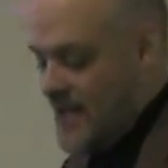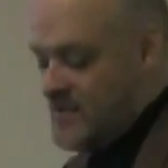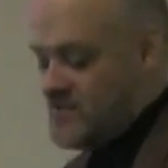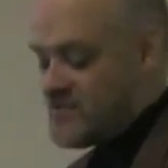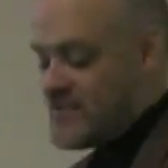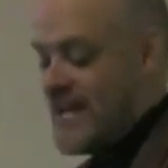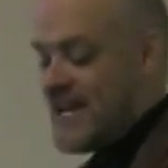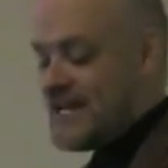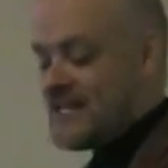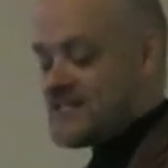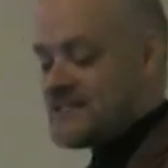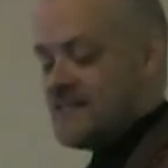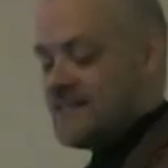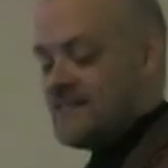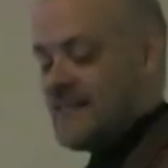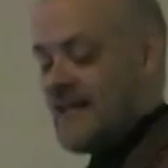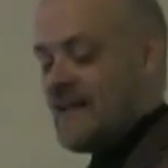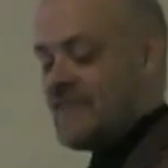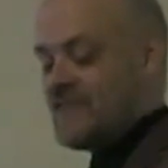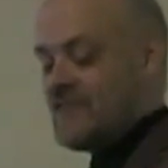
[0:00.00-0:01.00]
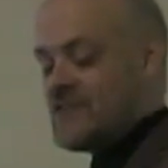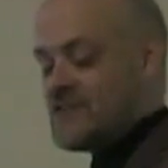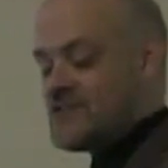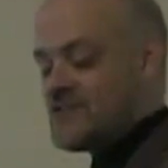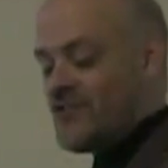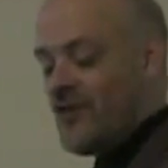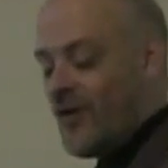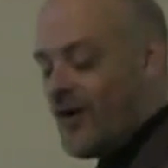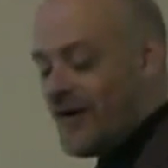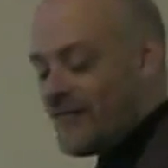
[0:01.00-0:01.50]
Statist
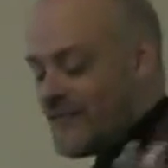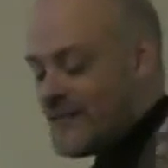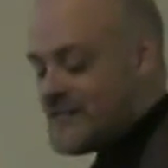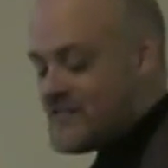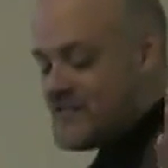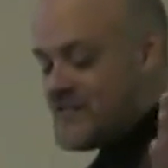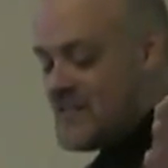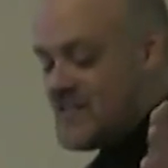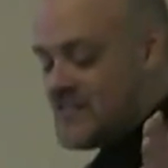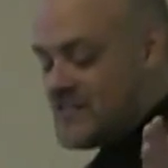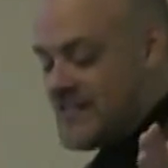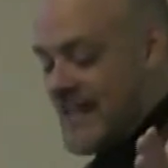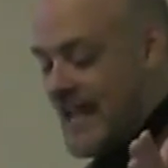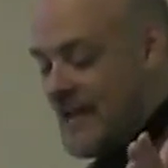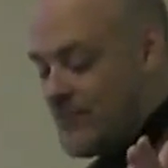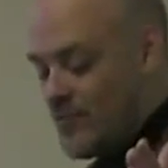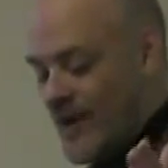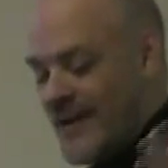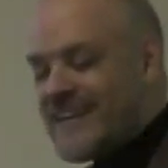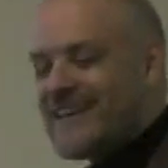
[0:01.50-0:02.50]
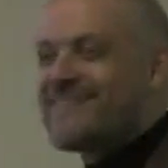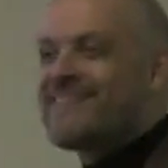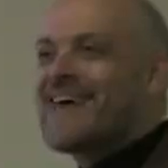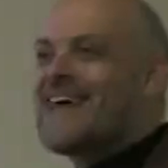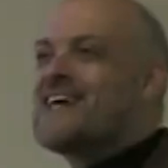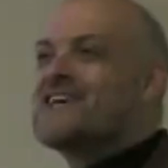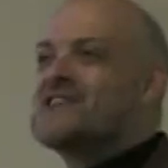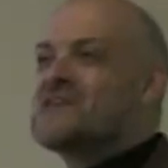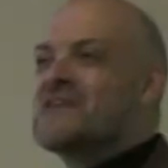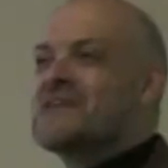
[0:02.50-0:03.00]
leftists often see state
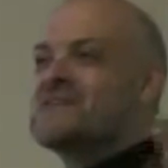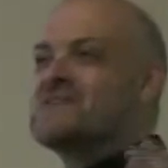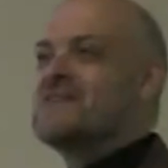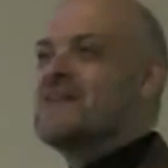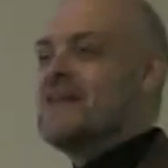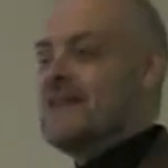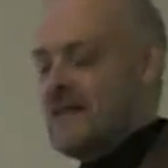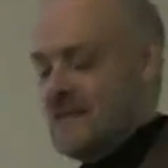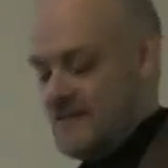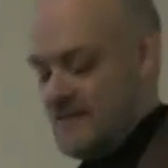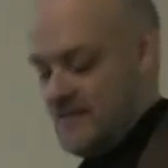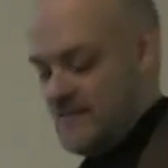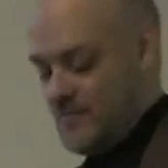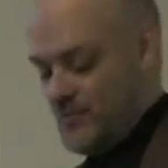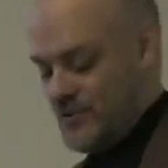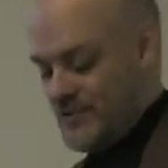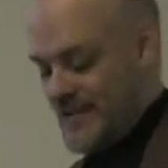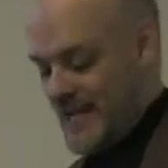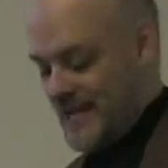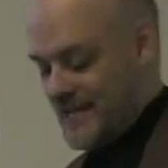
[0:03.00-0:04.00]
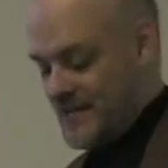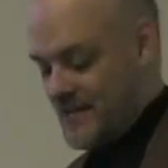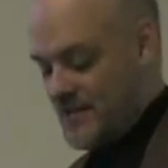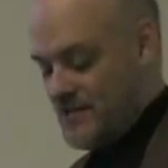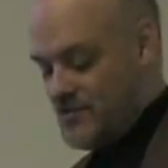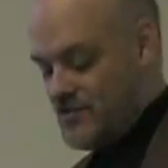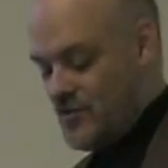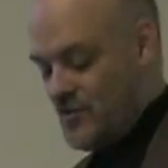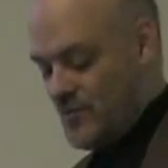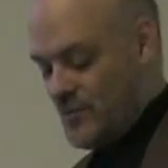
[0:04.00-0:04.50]
regulation as needed to protect
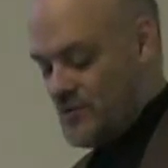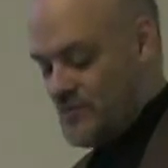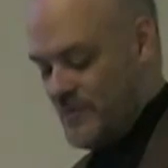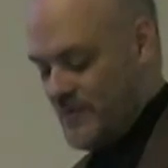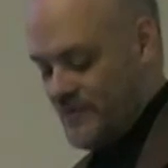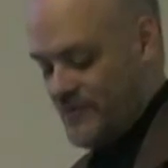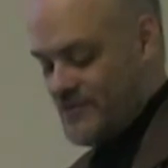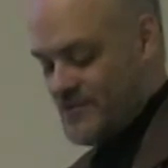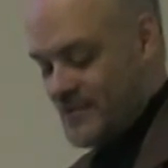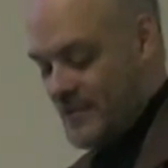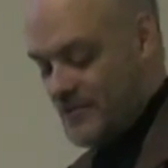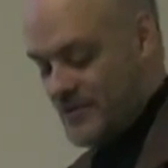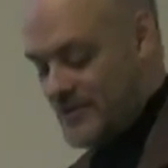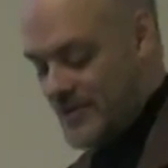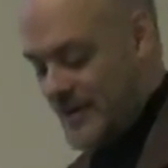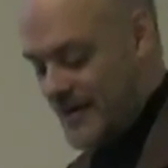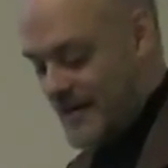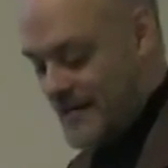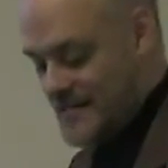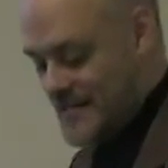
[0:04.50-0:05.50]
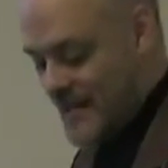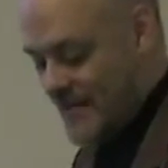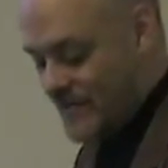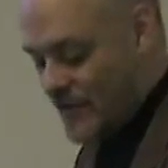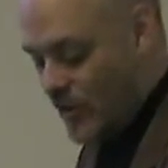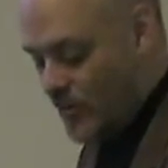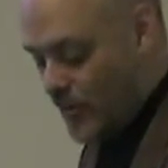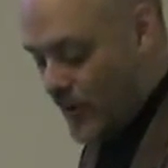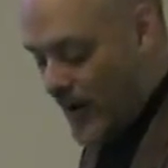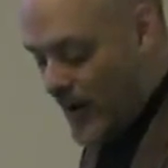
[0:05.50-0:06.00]
consumers, but of course libertarians have
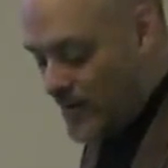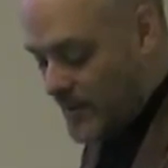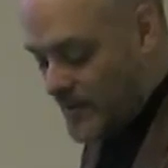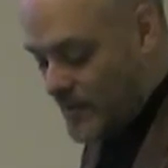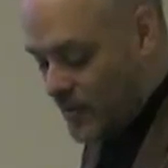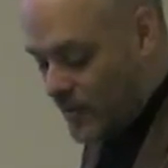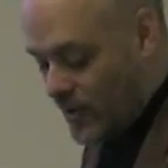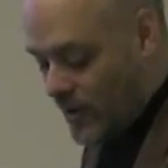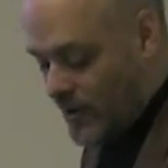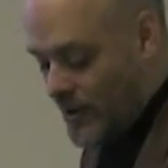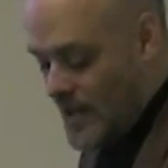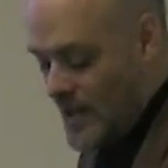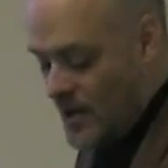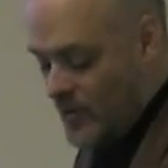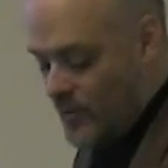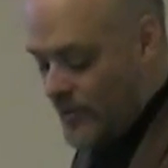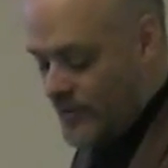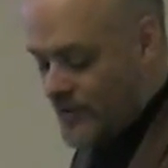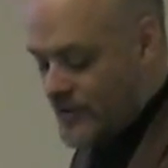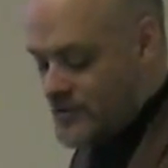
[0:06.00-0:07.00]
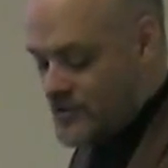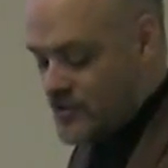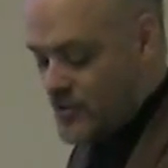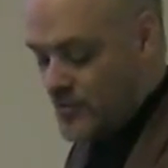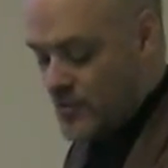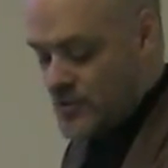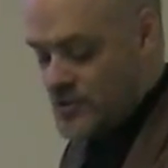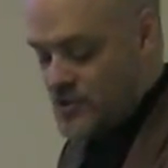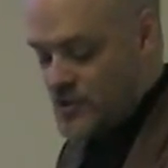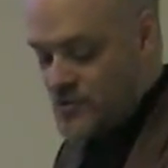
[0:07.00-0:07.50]
no problem at all with
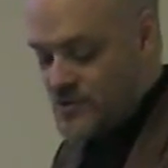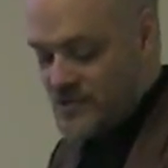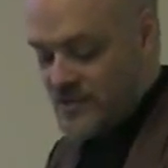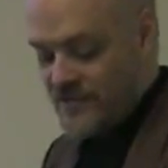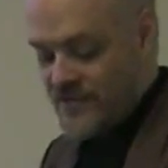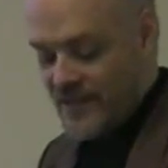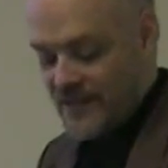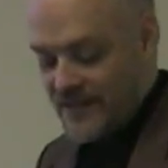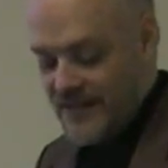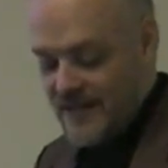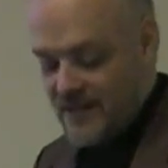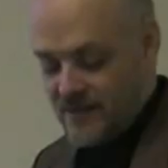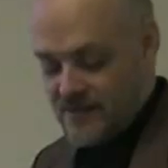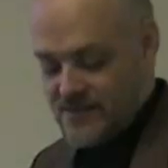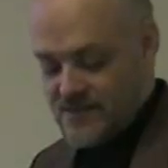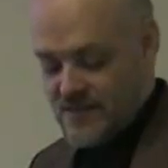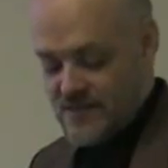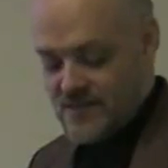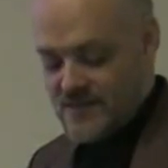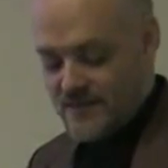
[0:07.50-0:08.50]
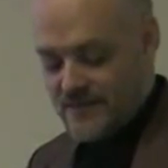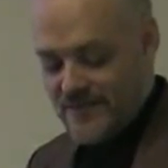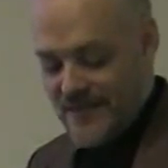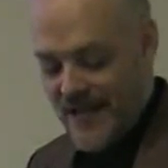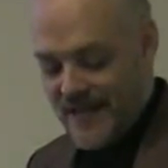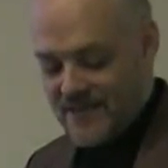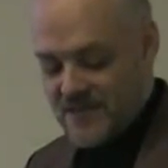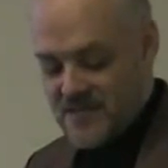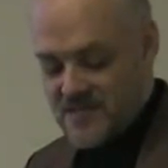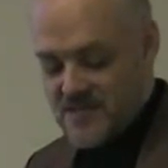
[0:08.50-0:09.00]
consumers' use of the legal system,
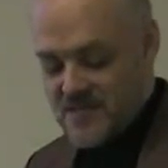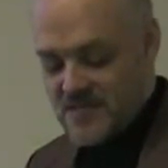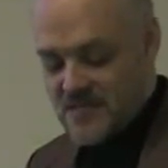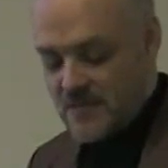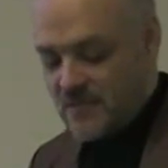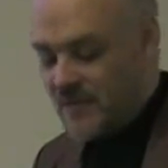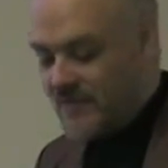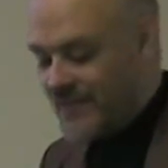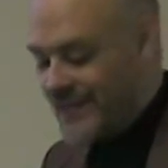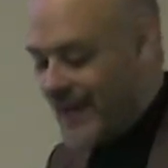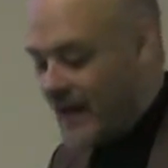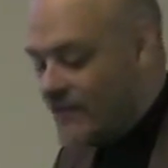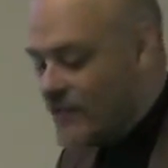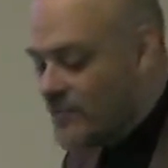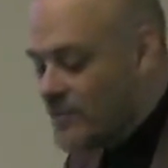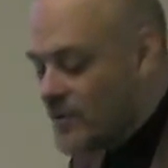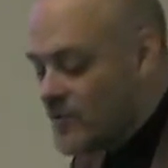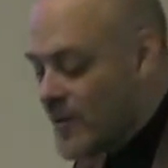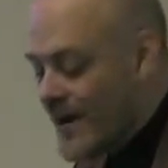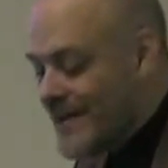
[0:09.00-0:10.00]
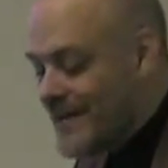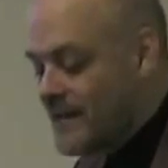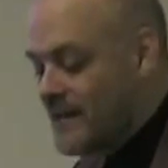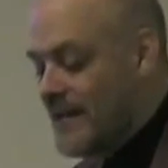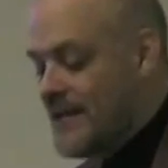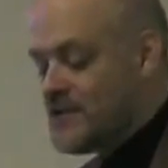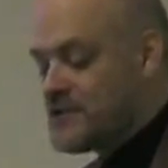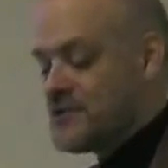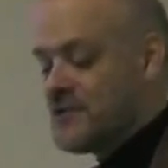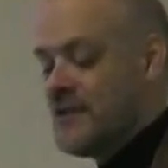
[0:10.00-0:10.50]
not the system of government
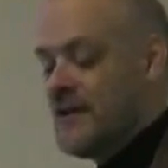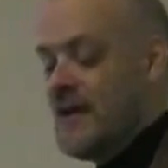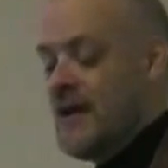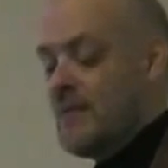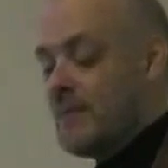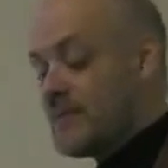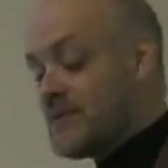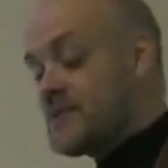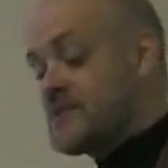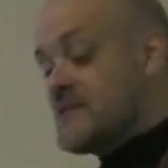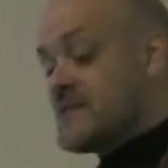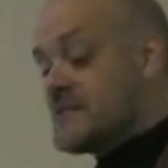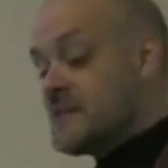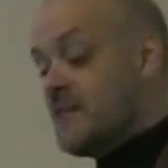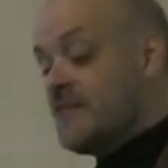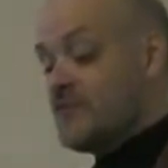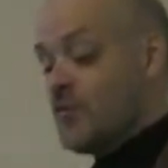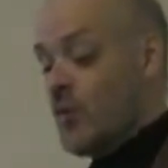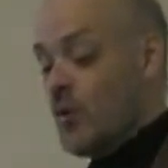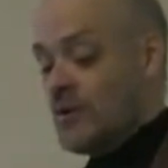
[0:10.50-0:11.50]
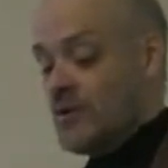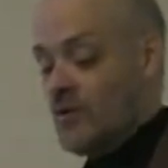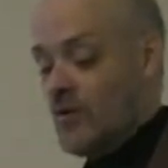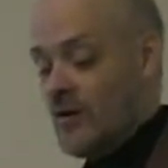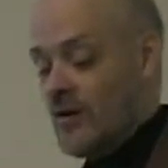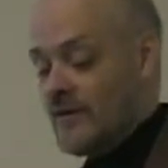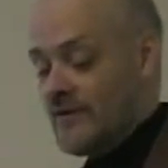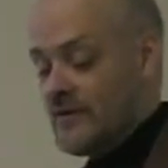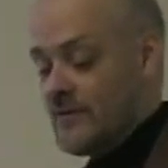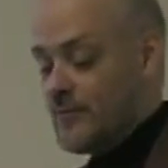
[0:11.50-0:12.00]
regulation, but the system of tort
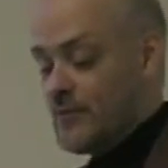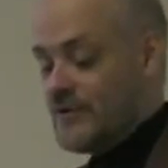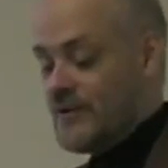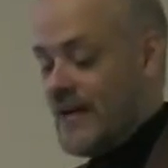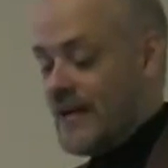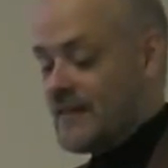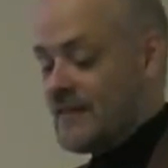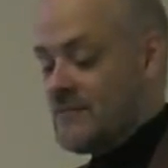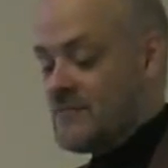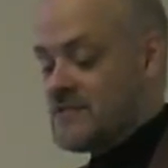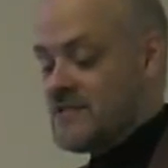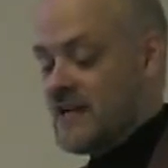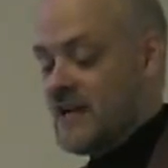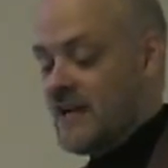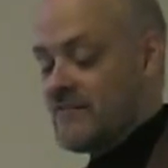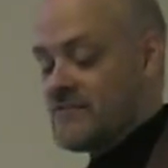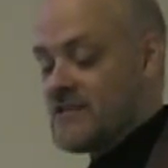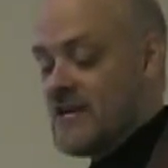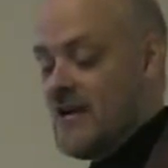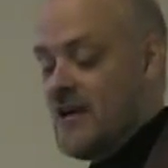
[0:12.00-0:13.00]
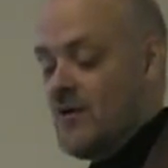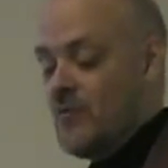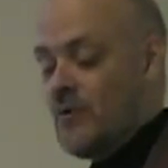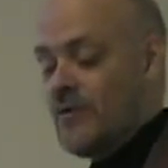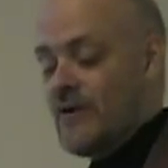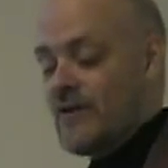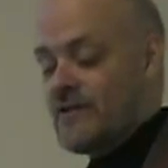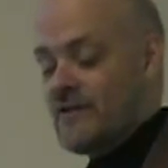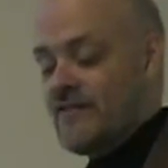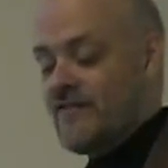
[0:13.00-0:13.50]
law to protect themselves
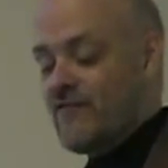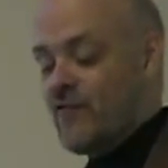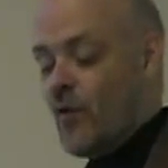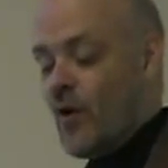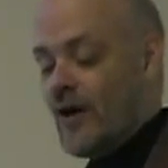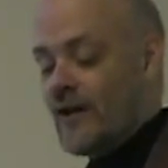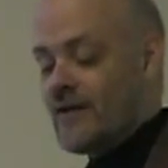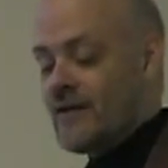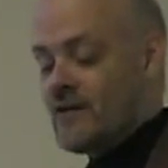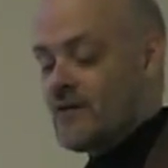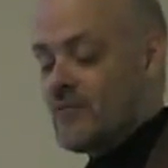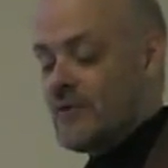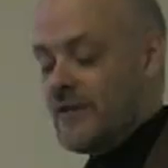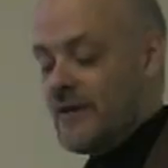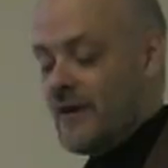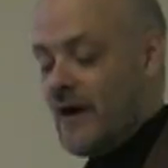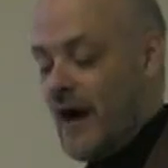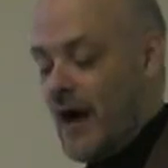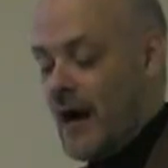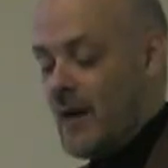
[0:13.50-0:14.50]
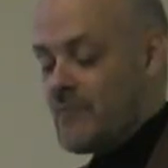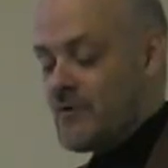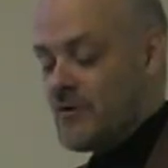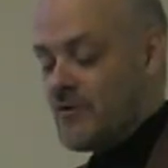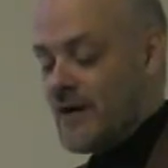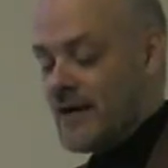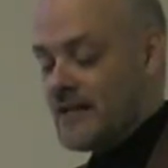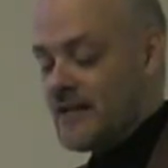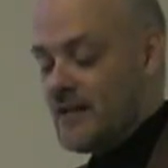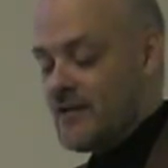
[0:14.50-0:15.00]
when they're defrauded or when they're harmed
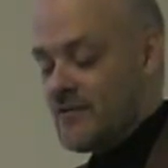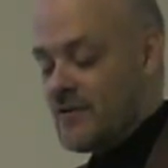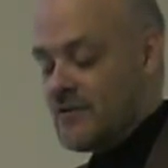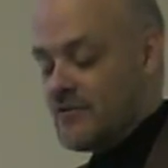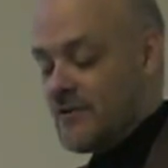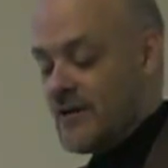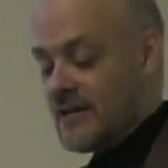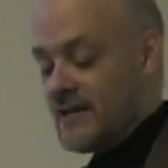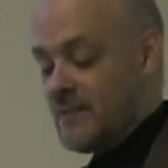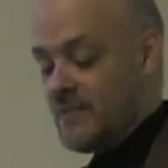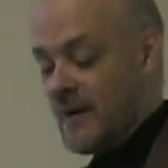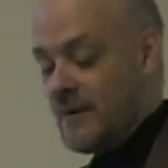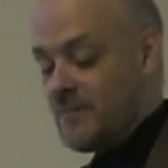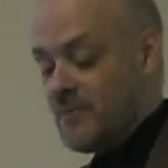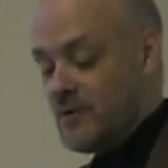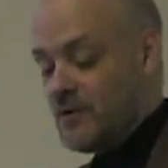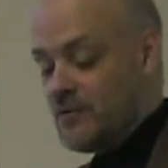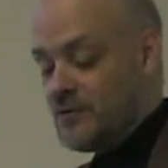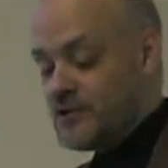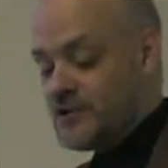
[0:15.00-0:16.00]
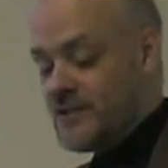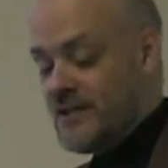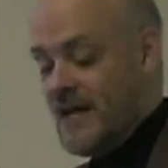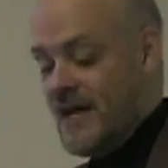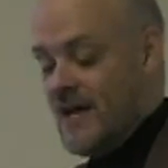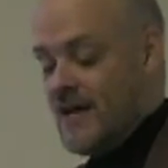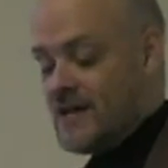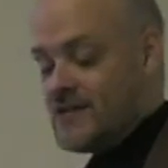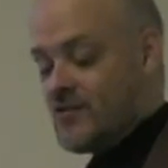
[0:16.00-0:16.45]
directly or indirectly by pollution.